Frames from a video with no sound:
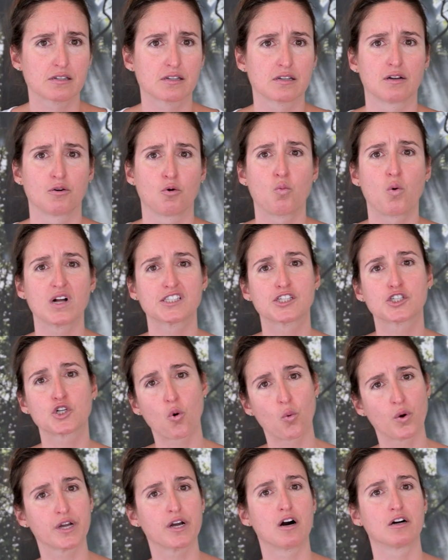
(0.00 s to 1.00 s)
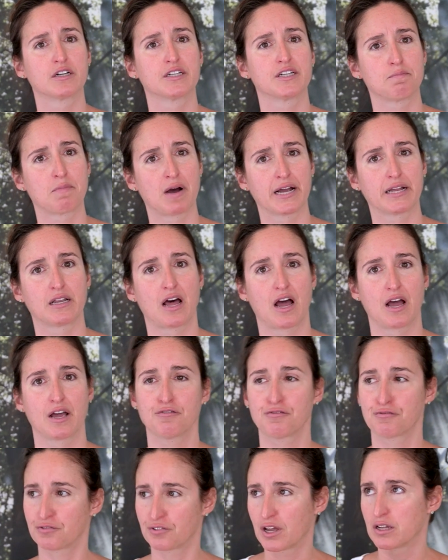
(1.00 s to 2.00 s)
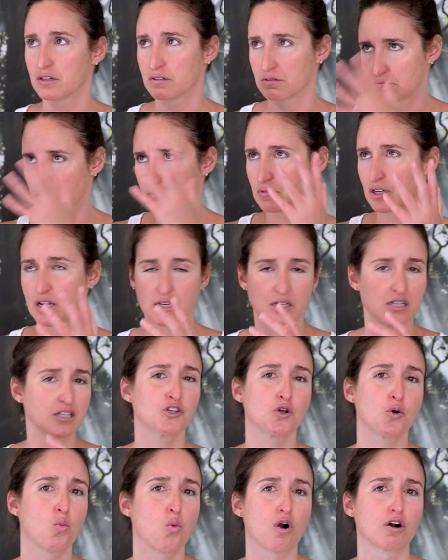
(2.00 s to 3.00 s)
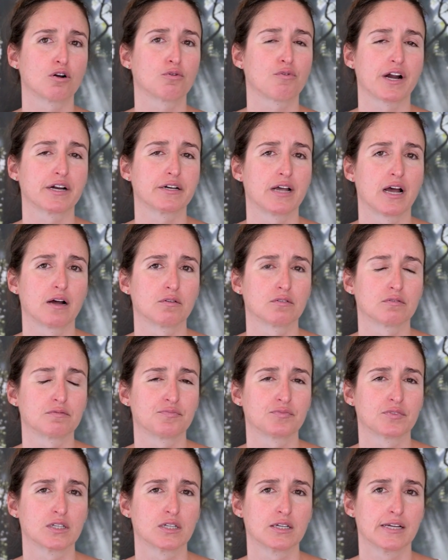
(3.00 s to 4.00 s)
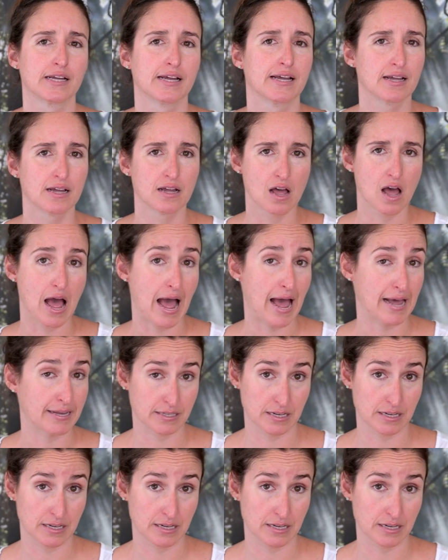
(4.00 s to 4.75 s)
what's going on in my life and in the world right now.